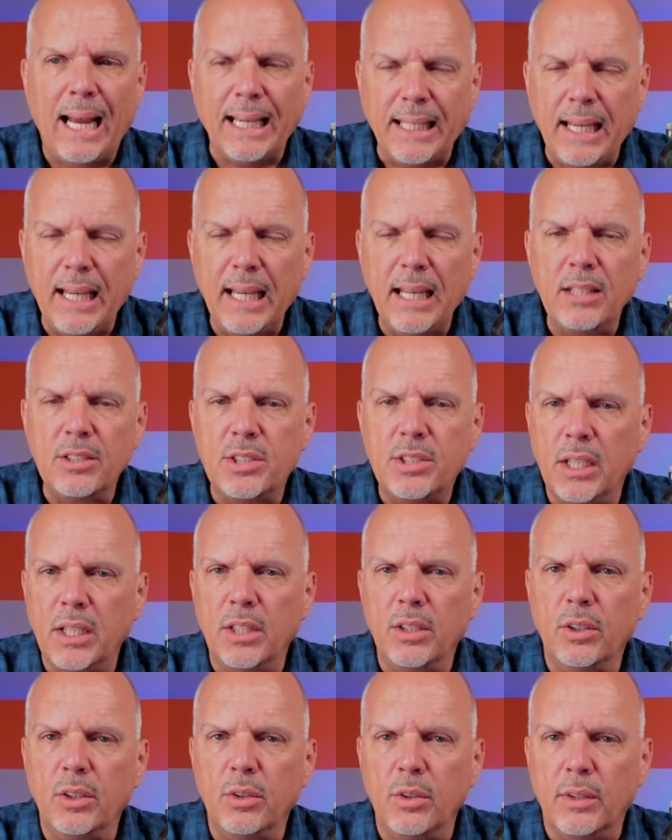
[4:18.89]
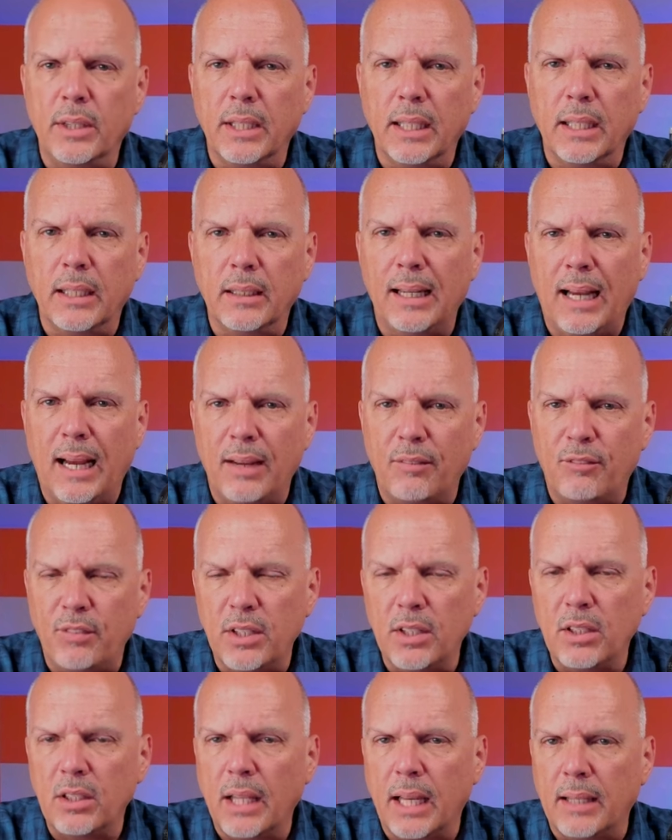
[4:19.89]
I can tell you that I
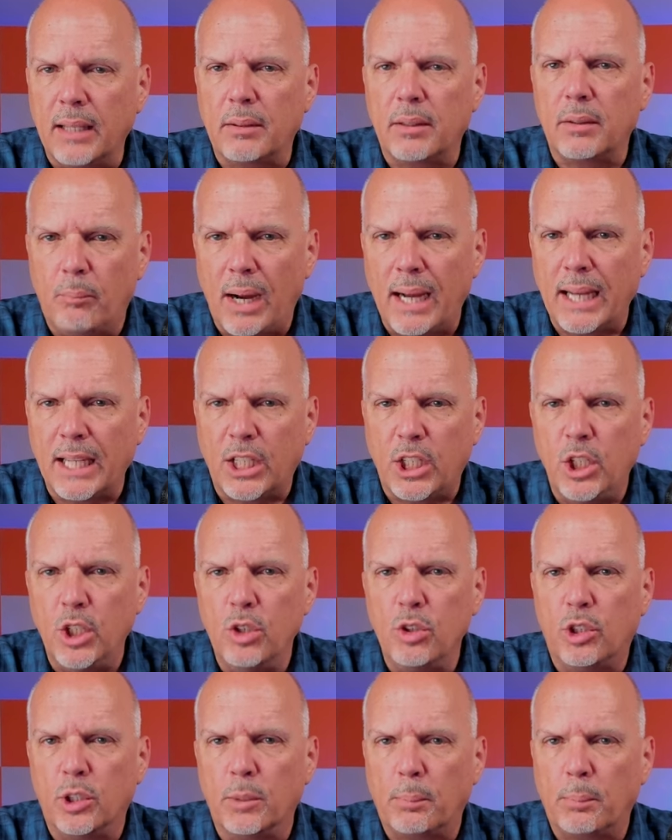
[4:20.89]
feel like MyQ